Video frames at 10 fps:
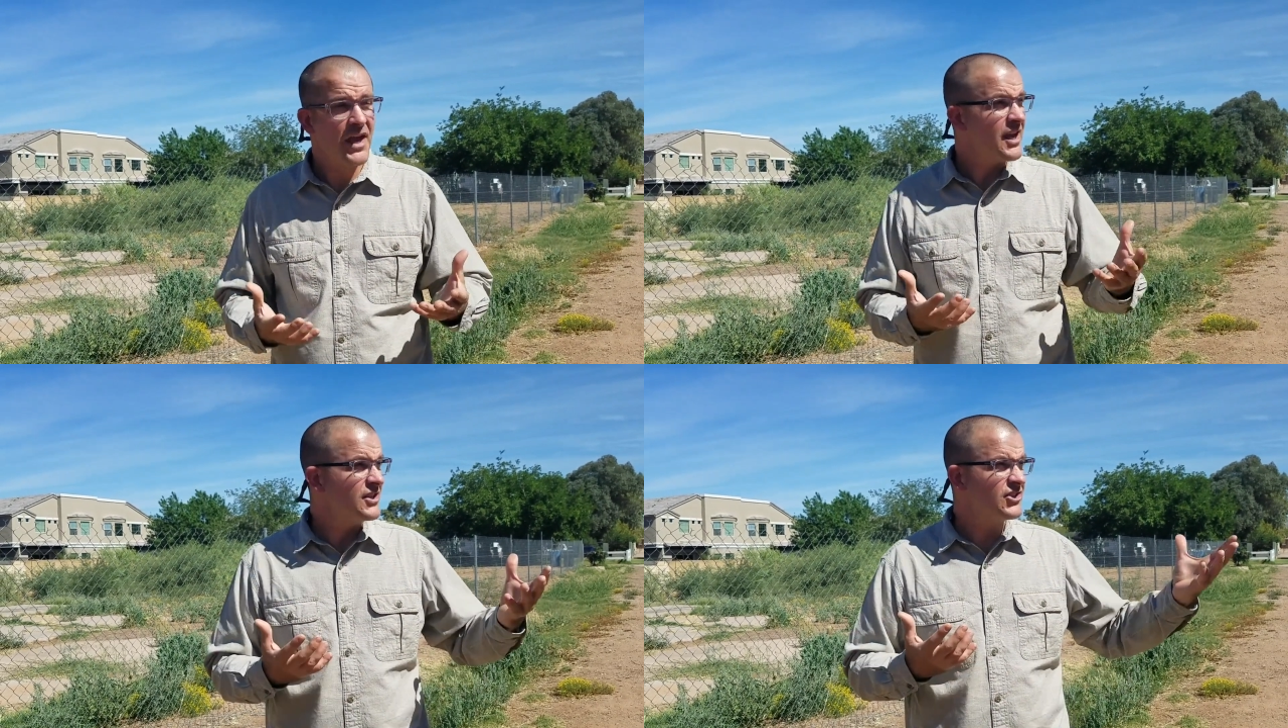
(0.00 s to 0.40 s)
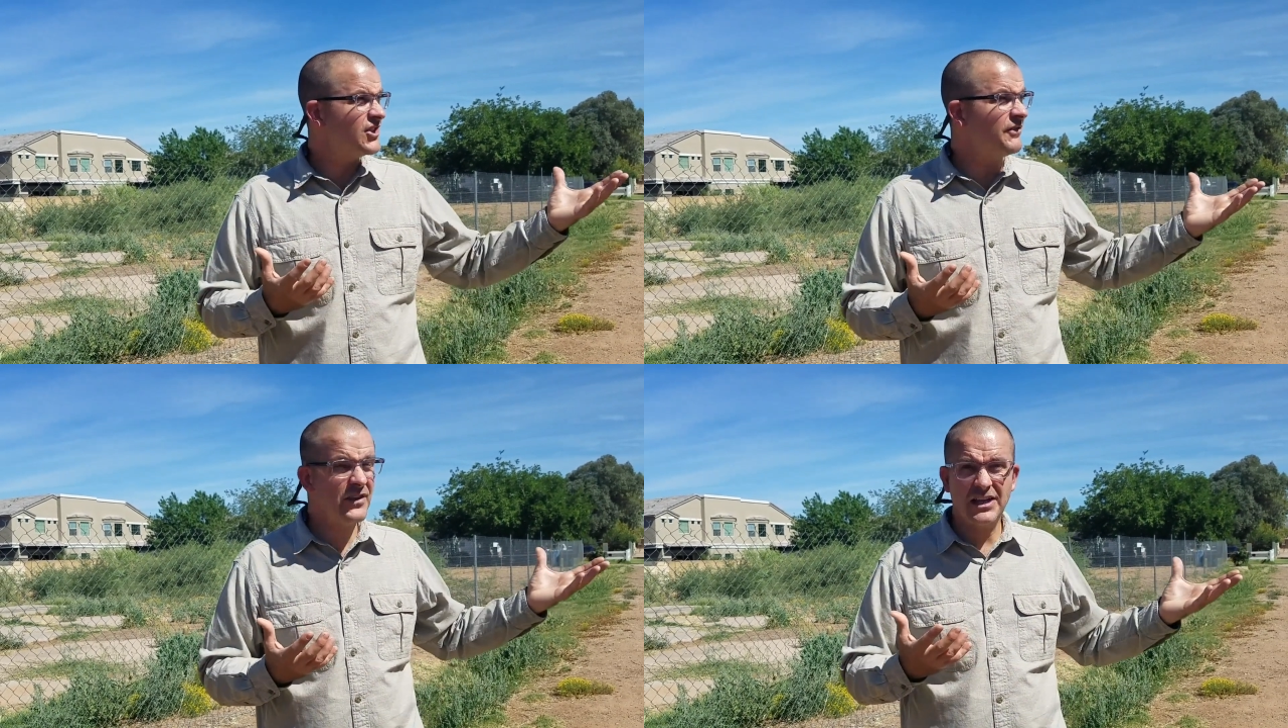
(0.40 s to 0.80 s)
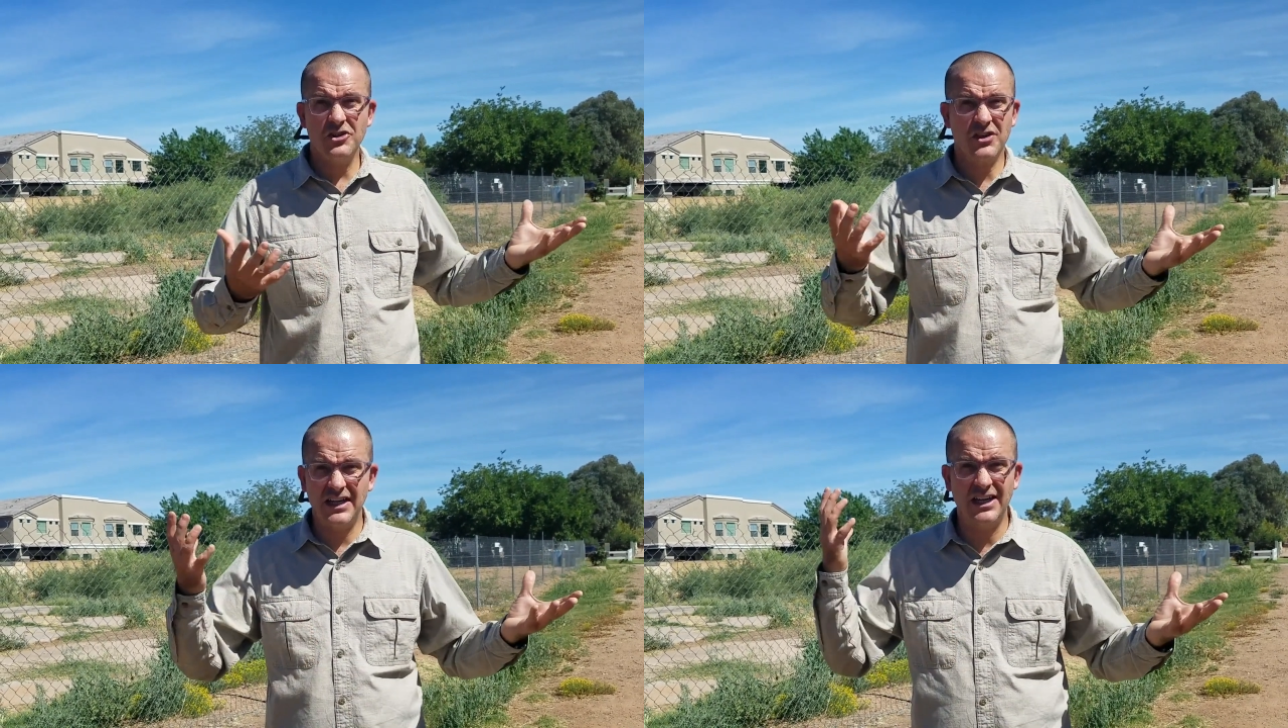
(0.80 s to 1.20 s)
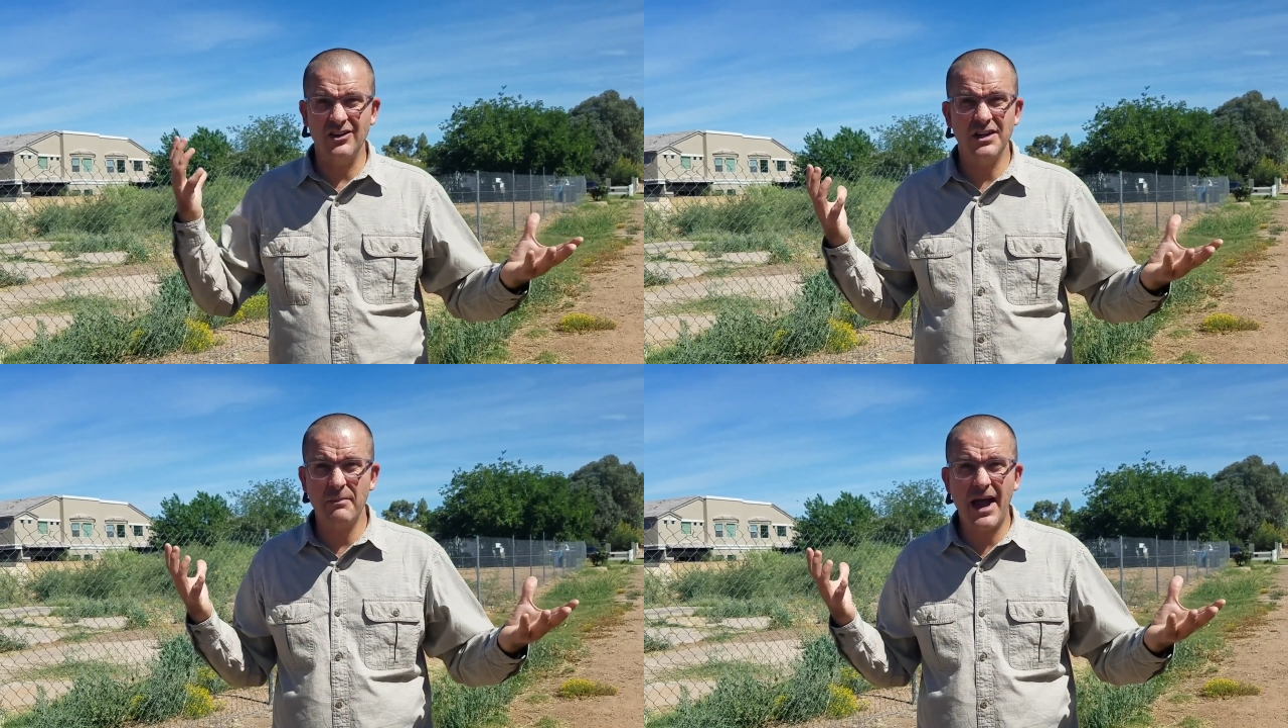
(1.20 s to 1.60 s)
Stuff like you can hear in
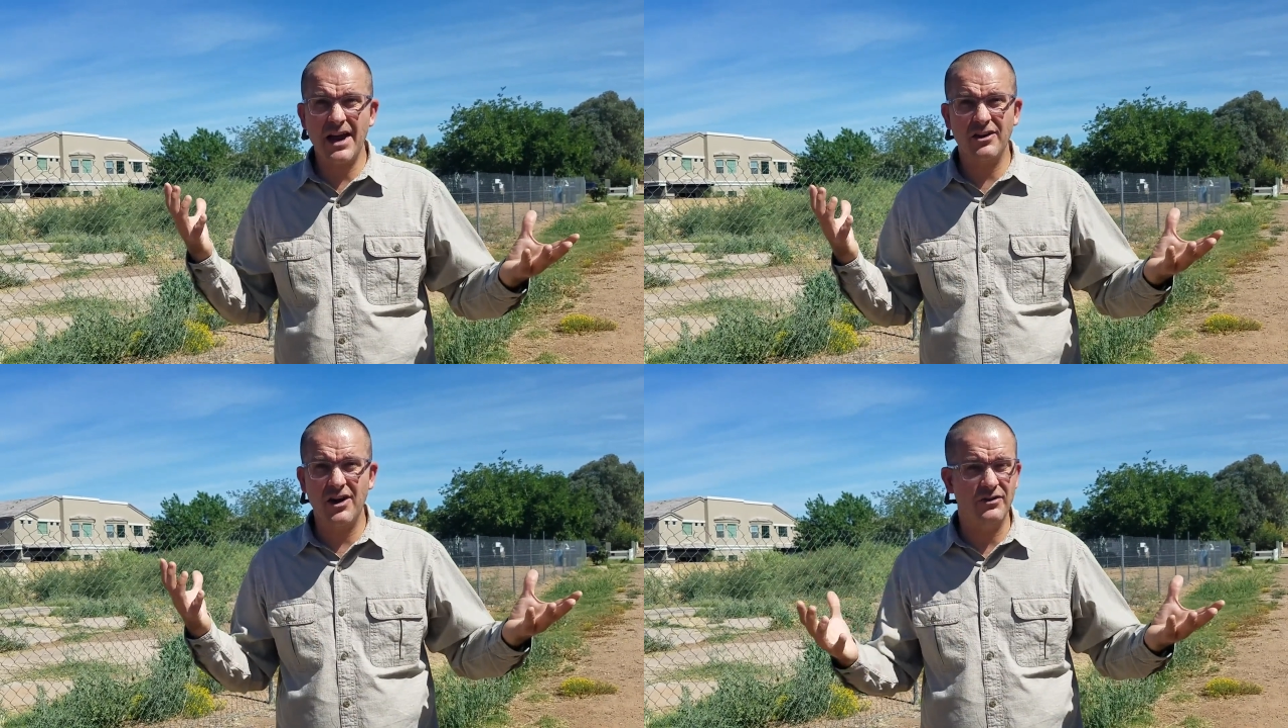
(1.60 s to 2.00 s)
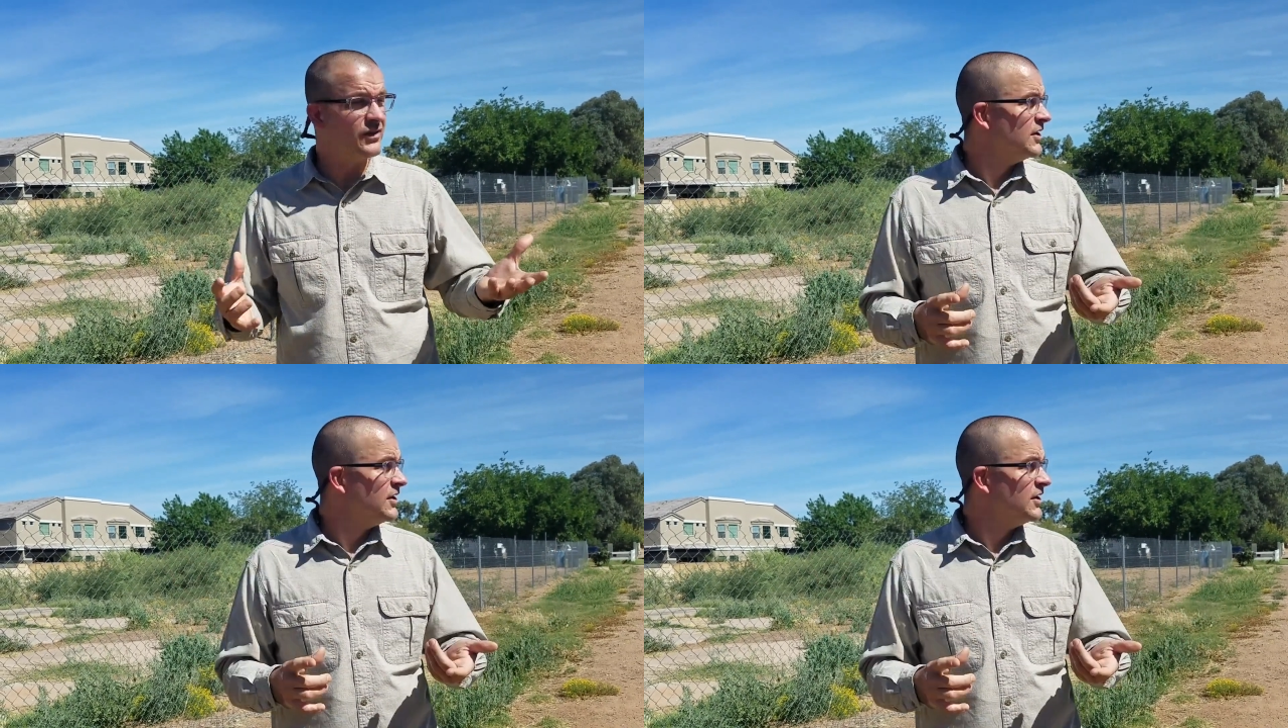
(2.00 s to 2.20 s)
the background,